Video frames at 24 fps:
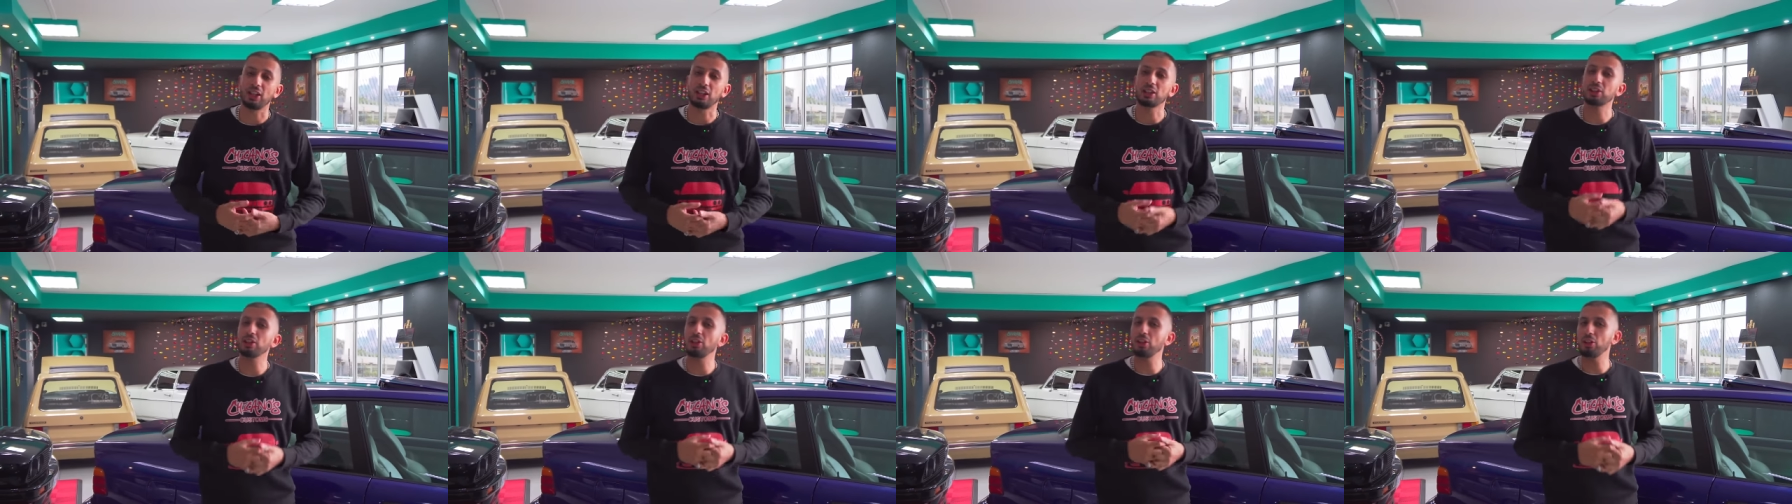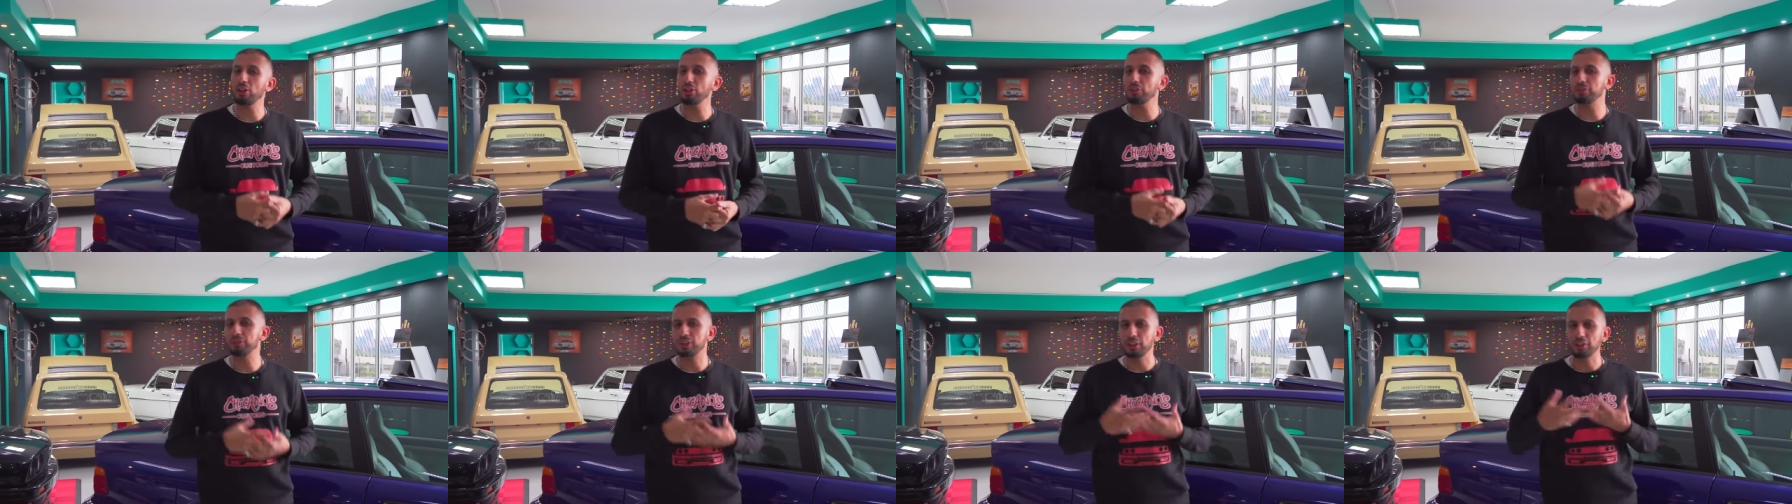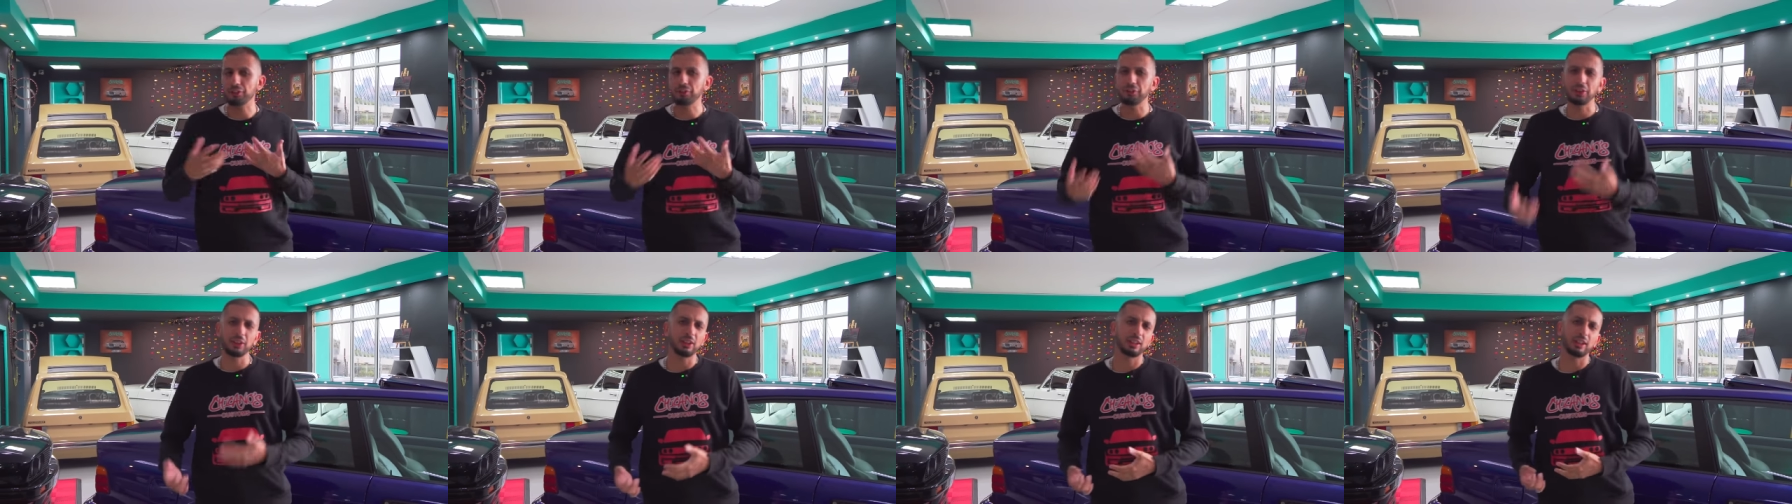a lot of
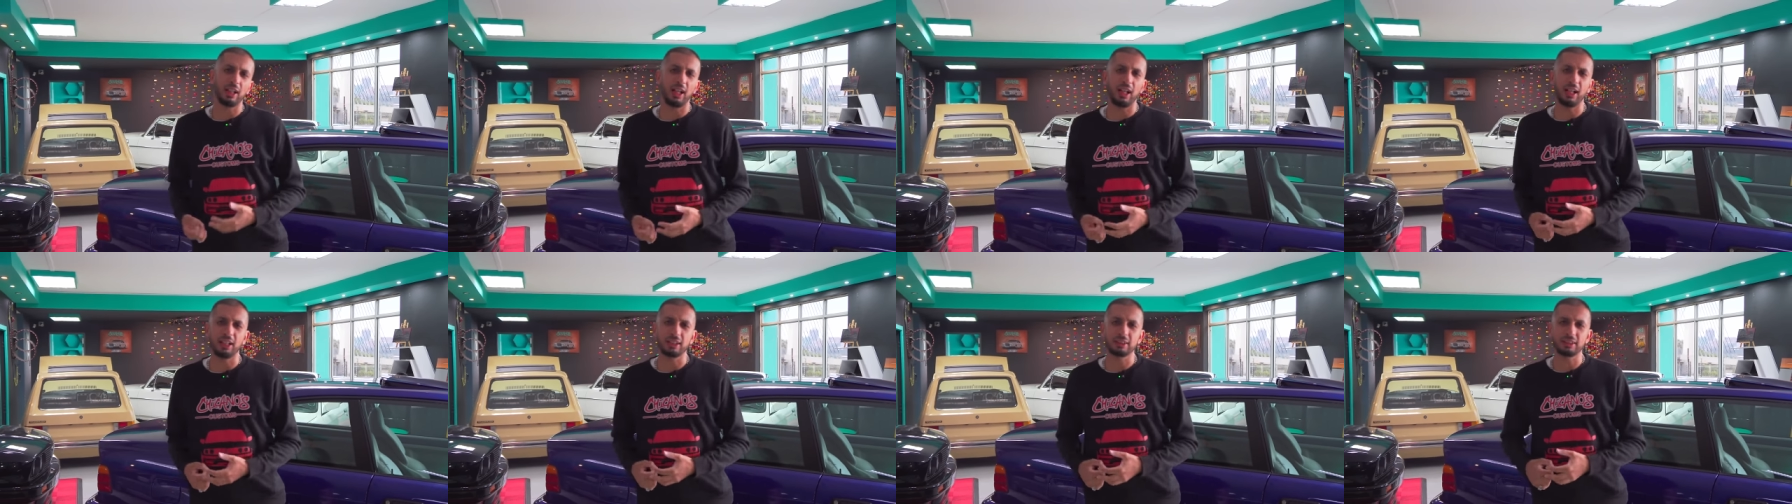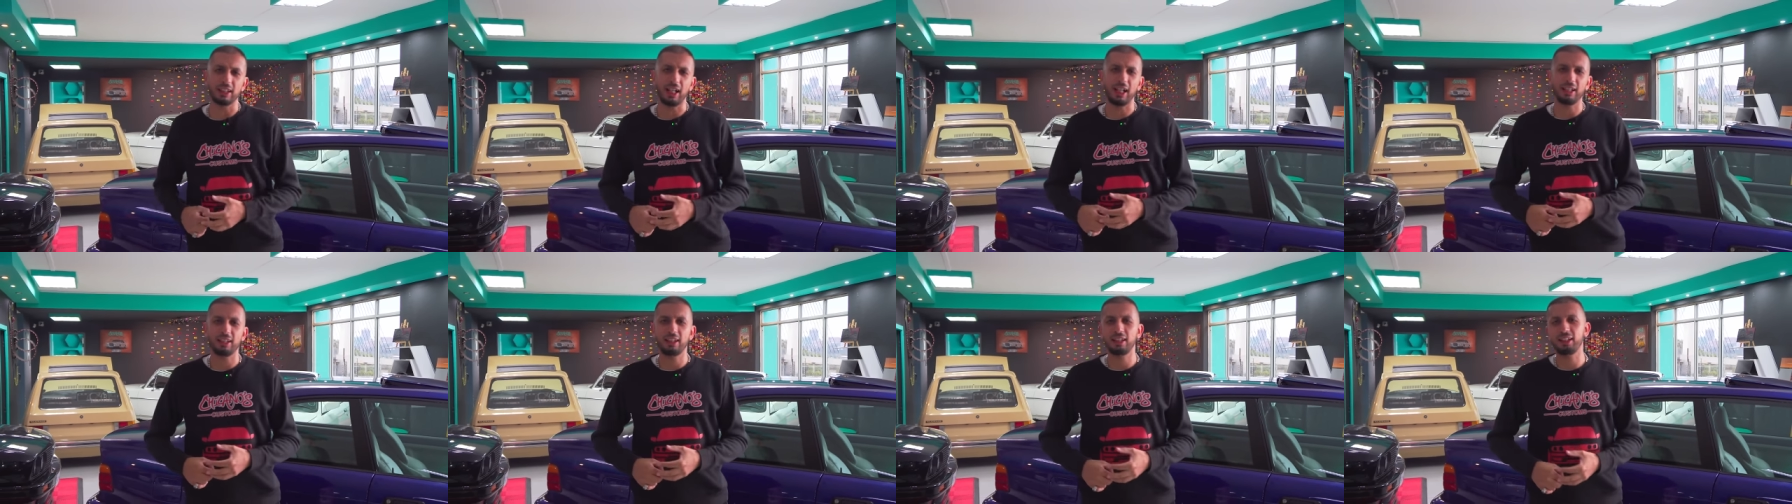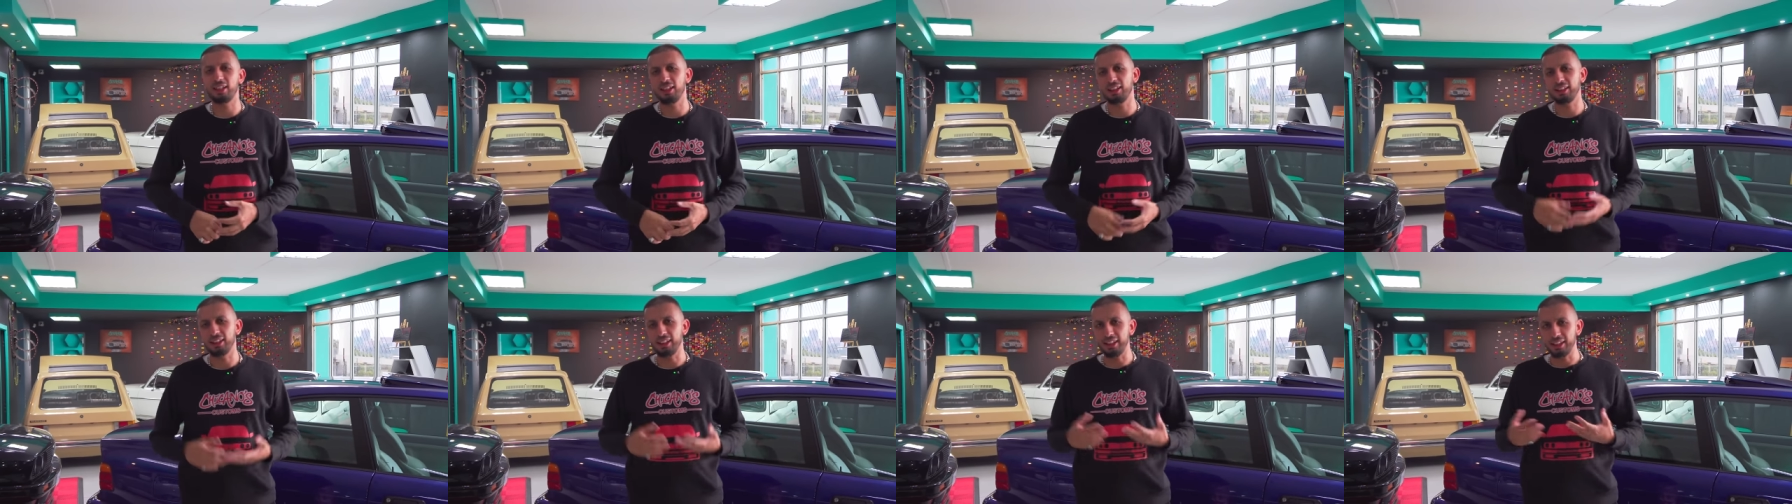different cars other than